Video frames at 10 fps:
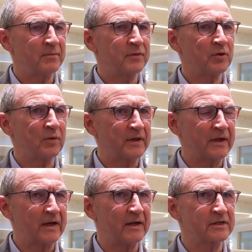The way
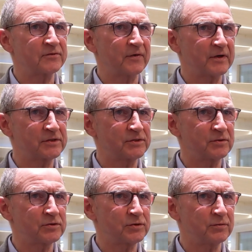that Alex Ferguson
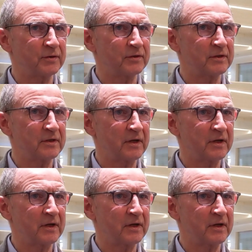used to run